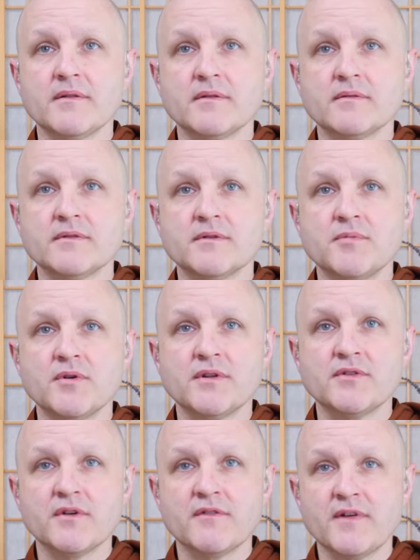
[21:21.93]
the Buddha
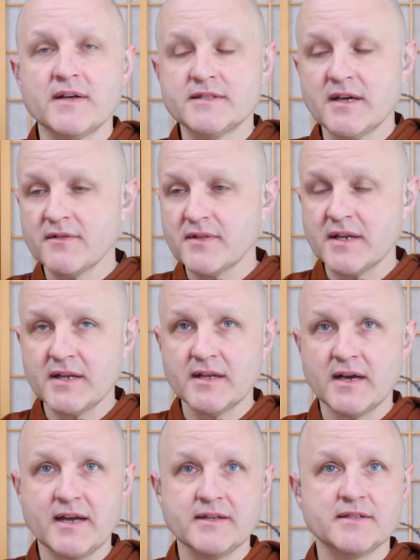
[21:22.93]
sort of finds out that he
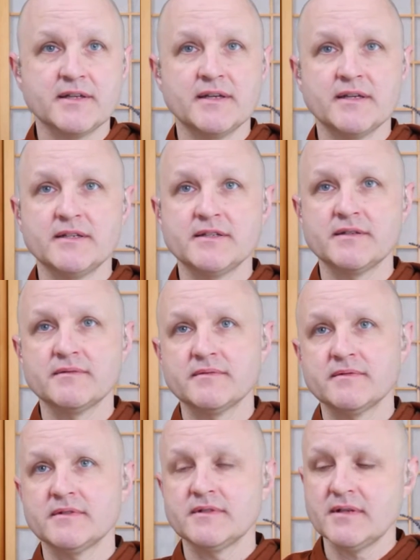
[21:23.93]
dies and
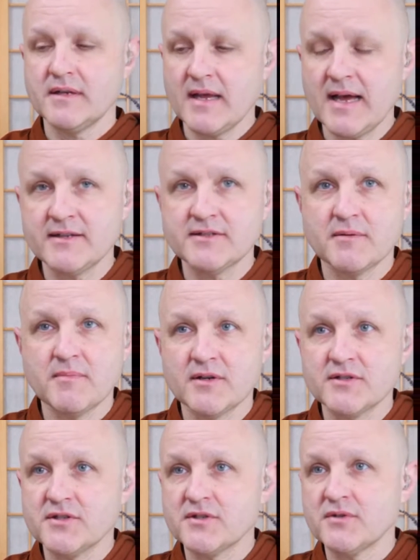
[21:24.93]
asks the
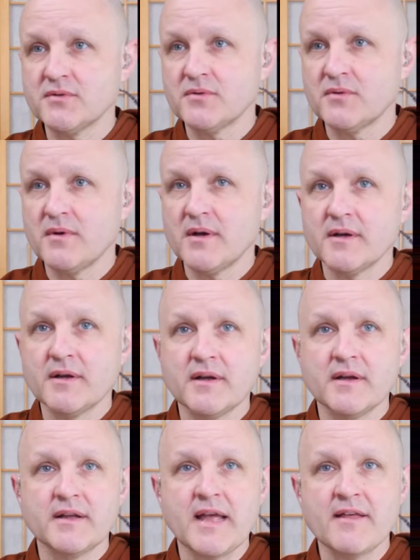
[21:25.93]
monks to
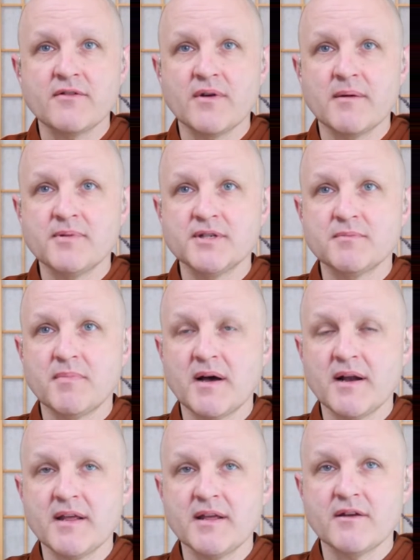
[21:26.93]
gather up his
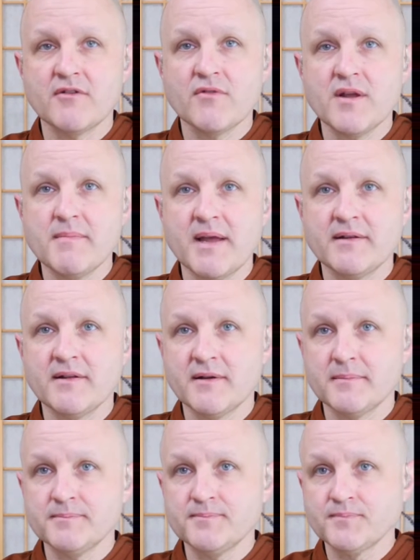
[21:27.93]
body and cremate
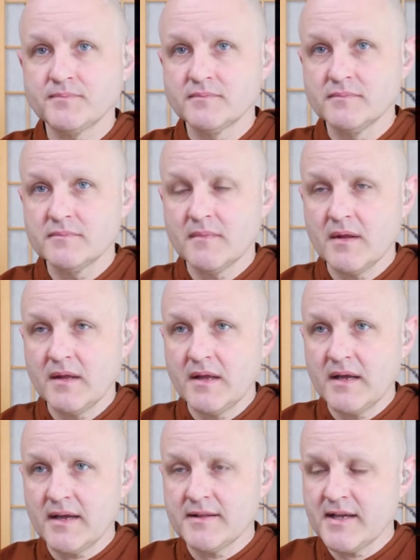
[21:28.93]
him.
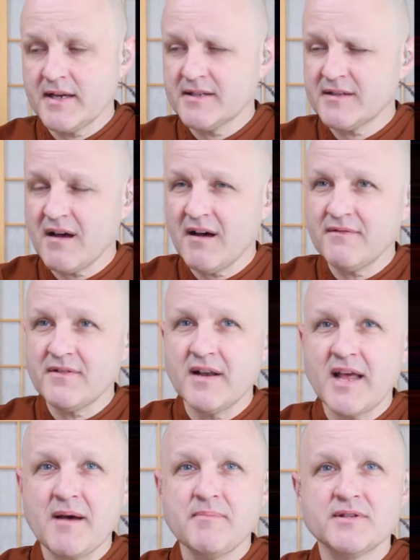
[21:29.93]
And then, as often
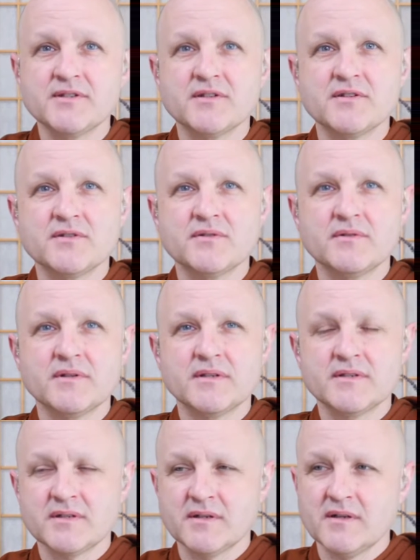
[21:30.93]
happens in the
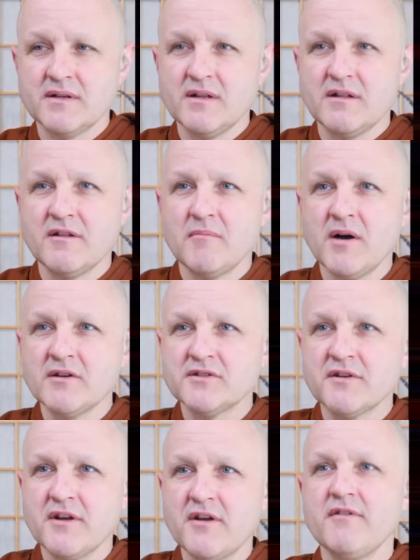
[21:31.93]
suttas, the monks
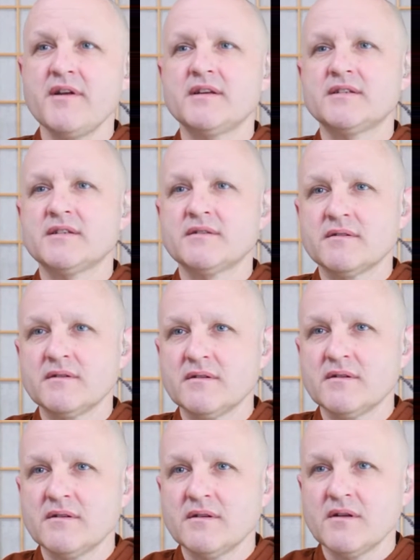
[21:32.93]
are curious.
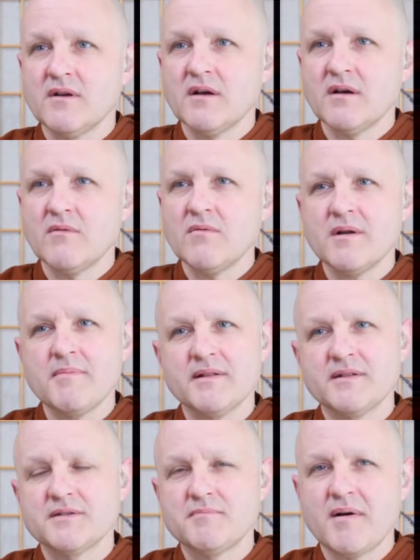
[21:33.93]
What about
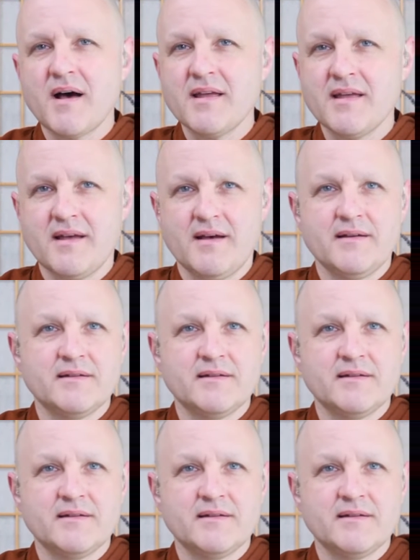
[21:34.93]
this Bāhiya?